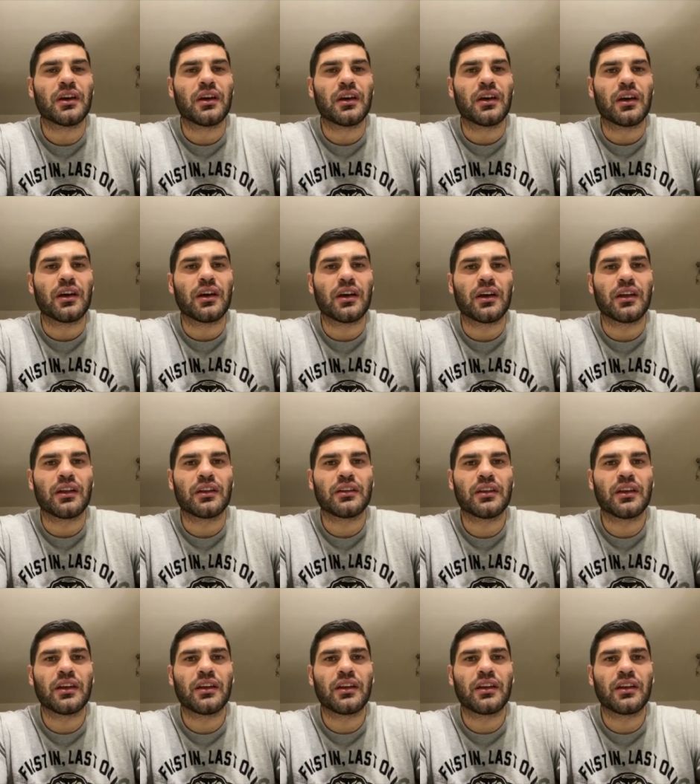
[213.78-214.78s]
And
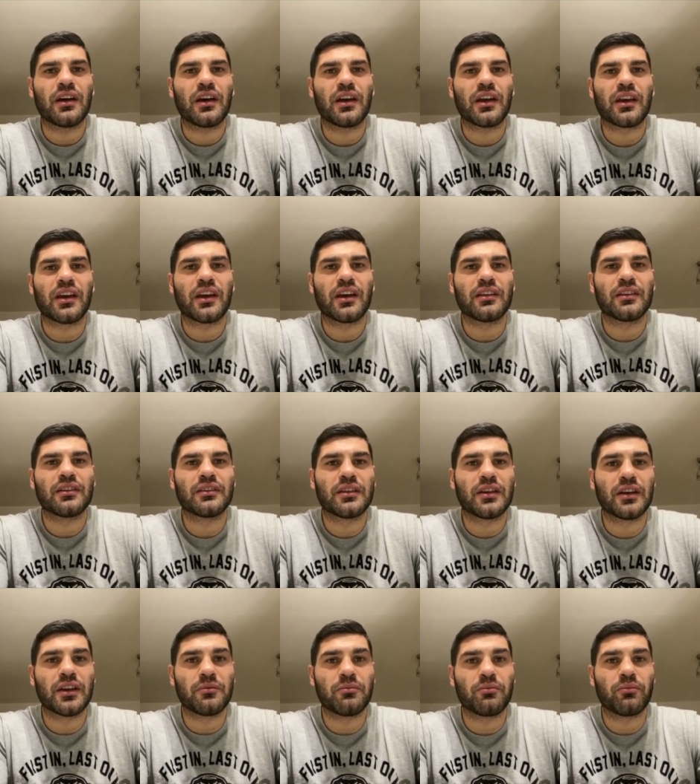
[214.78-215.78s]
then I had a
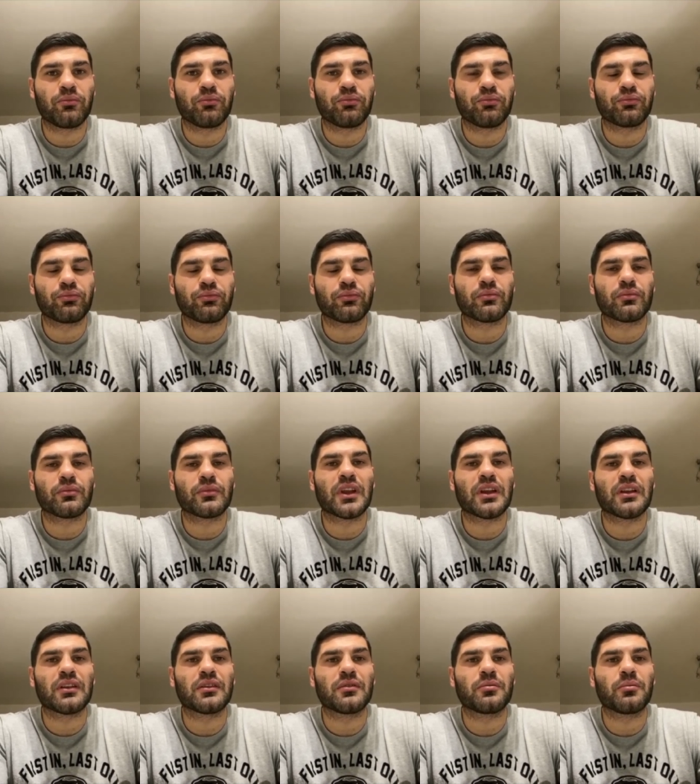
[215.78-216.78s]
dream
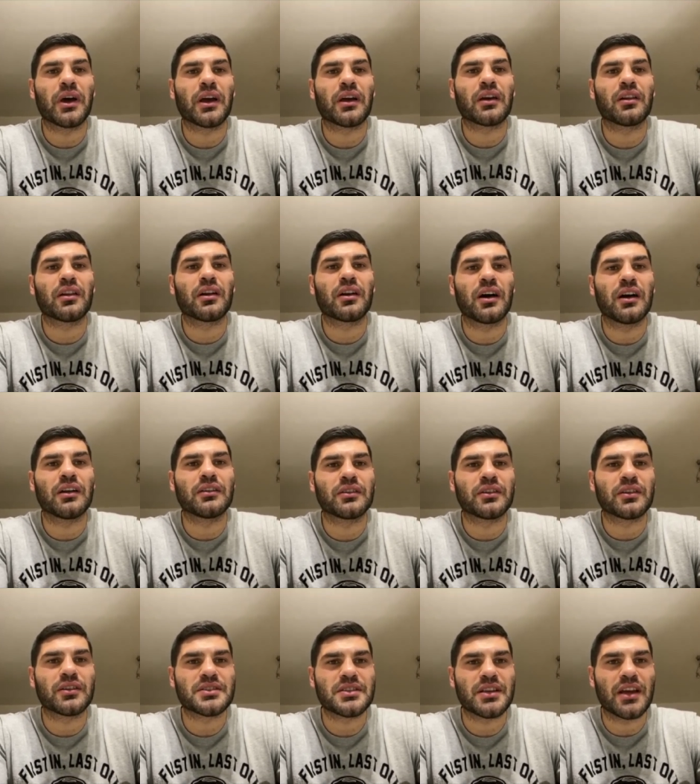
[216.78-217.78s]
that Michael
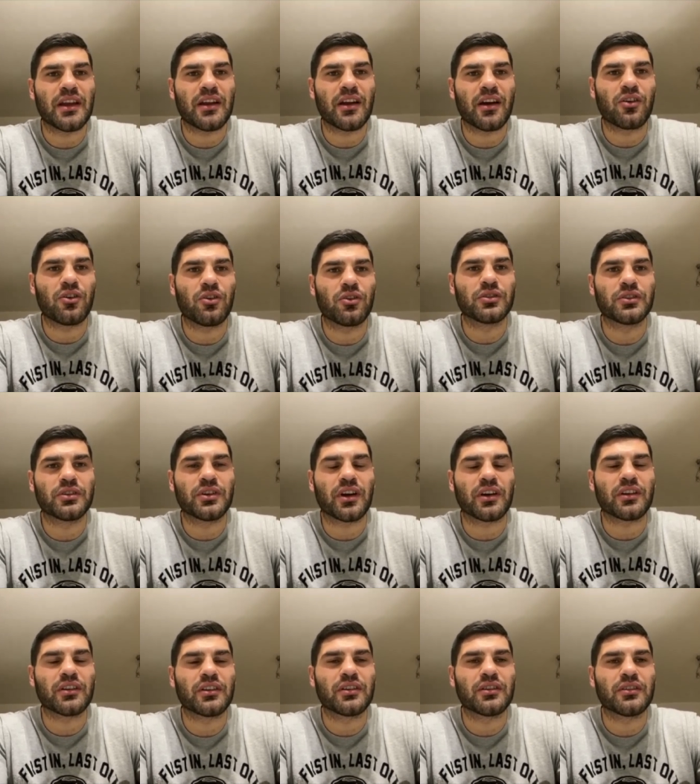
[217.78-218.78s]
Hunter signed a
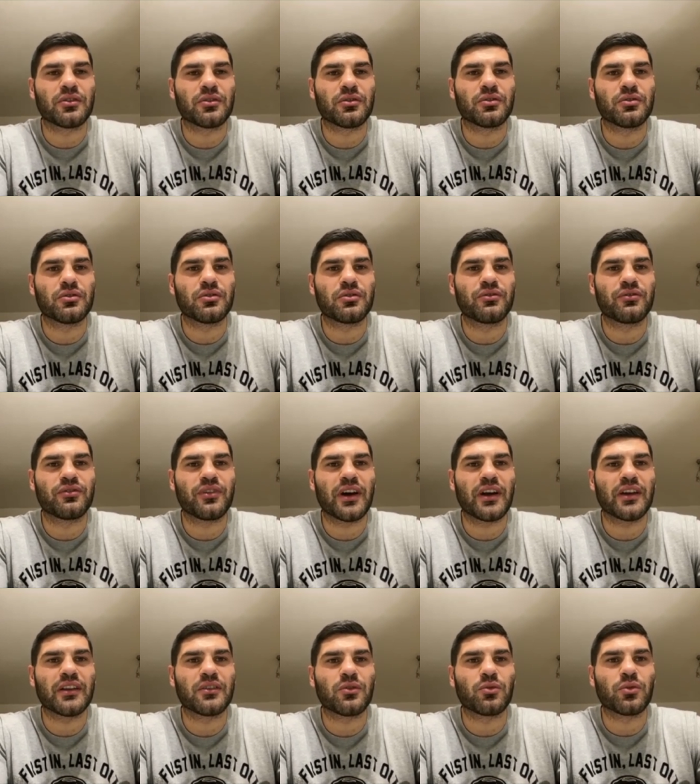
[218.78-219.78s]
contract to
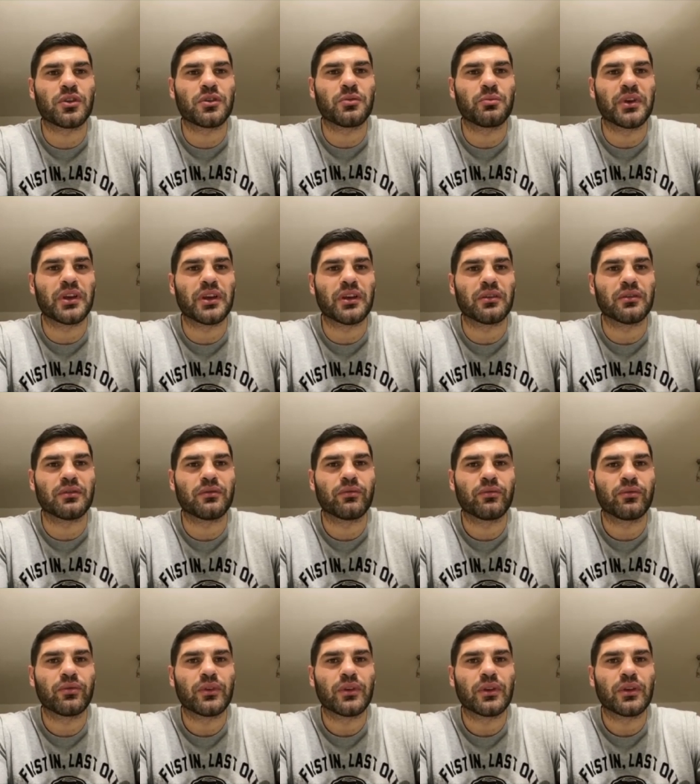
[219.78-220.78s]
fight with me,
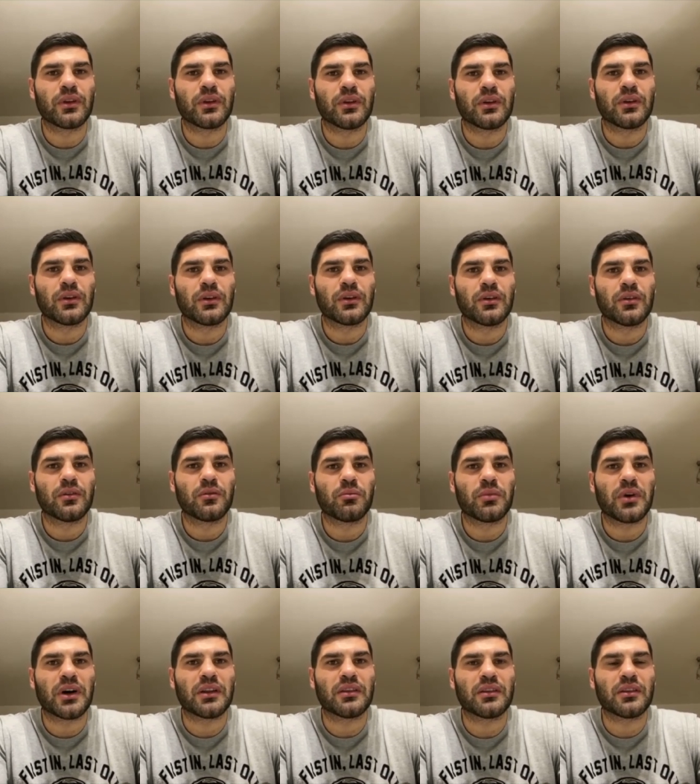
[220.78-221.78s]

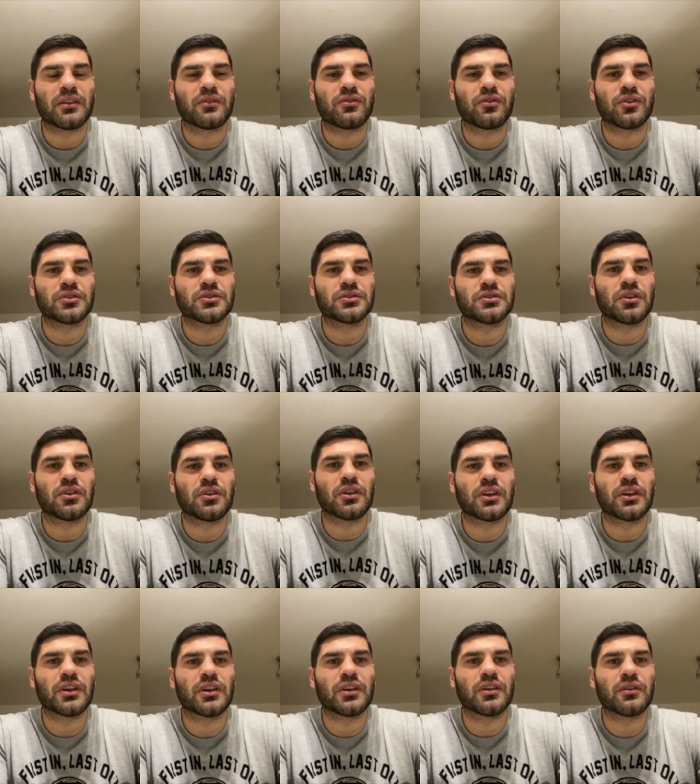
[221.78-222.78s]
but it was
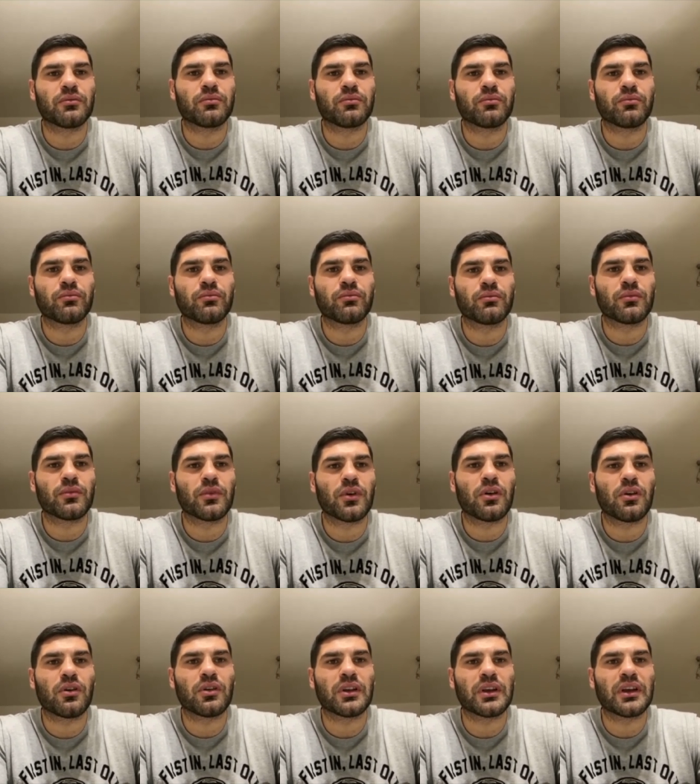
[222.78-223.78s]
only
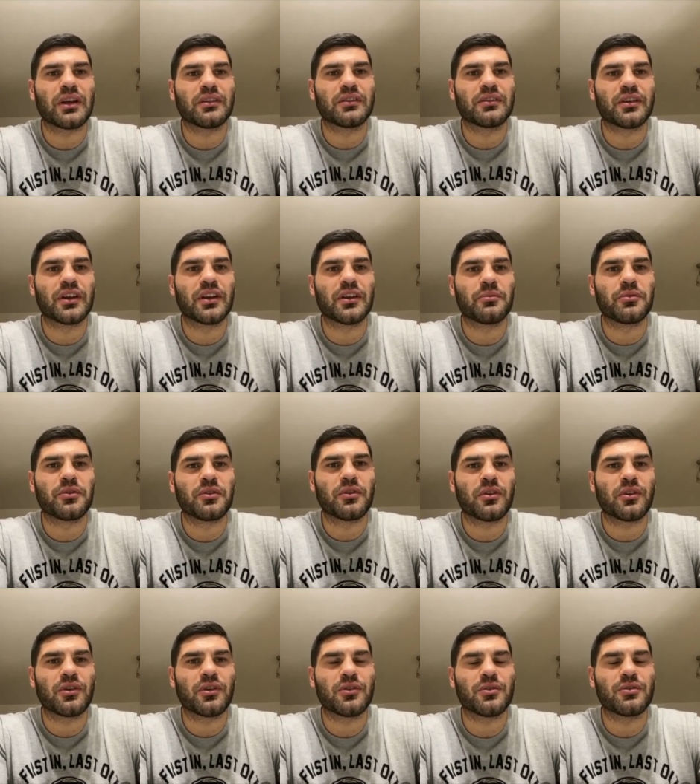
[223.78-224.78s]
only a dream, you
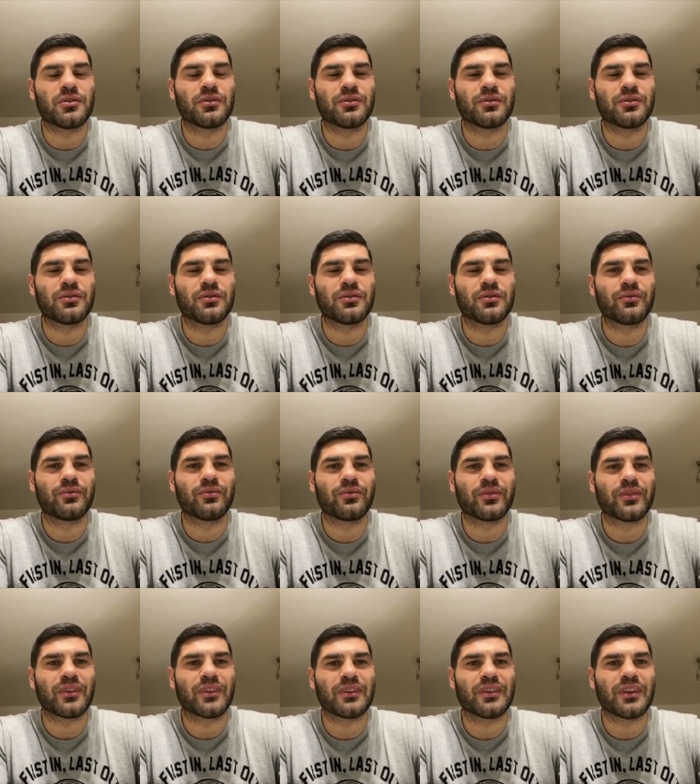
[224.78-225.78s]
know.
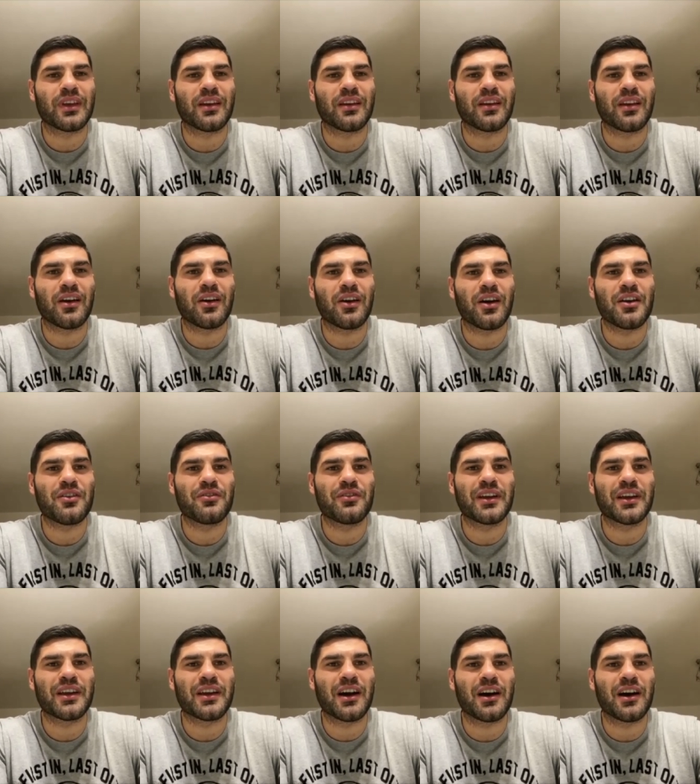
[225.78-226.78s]
And now I
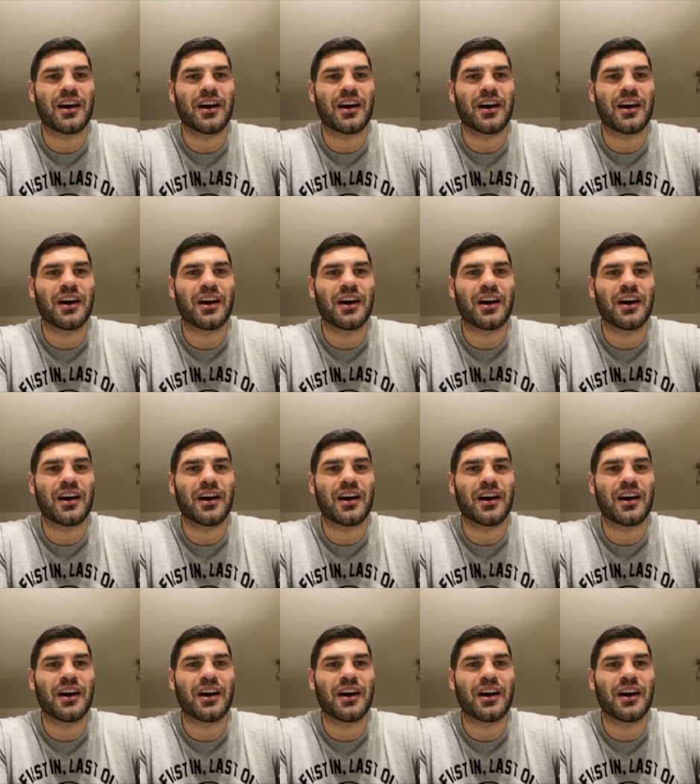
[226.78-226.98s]
wake up,